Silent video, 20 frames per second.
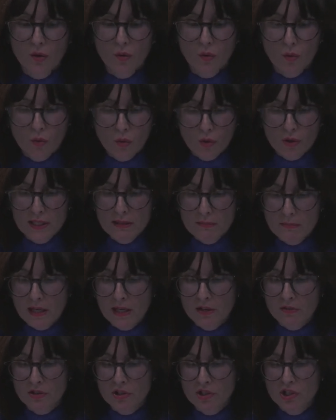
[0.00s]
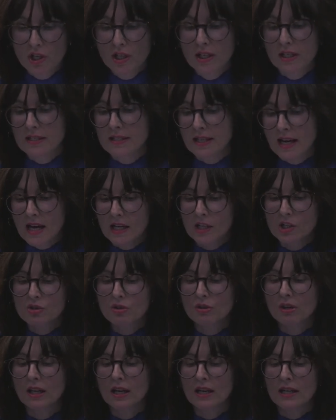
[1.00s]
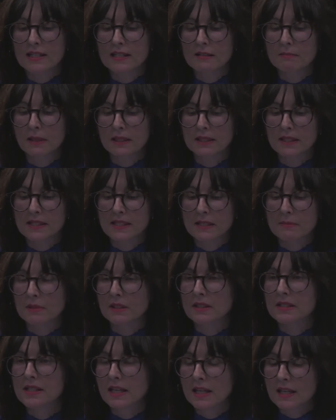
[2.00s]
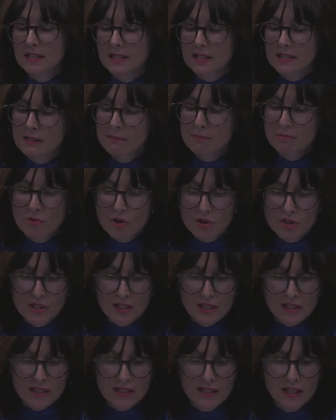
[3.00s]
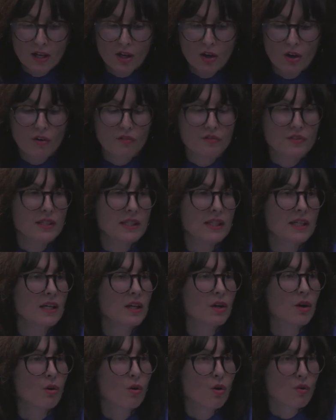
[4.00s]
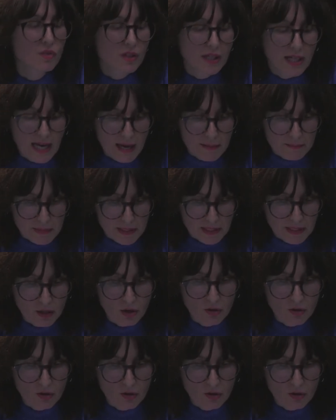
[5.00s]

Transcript: or in marriage is actualized by the simultaneous process of the overcoming